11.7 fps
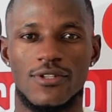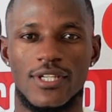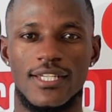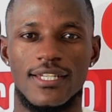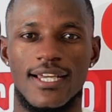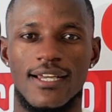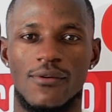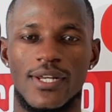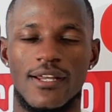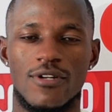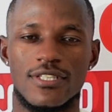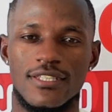okay, now
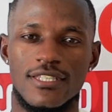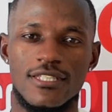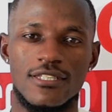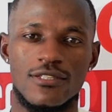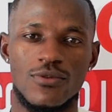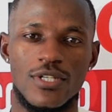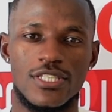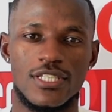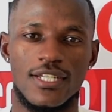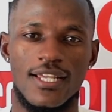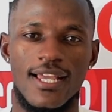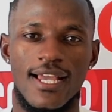when I was in this
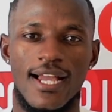situation,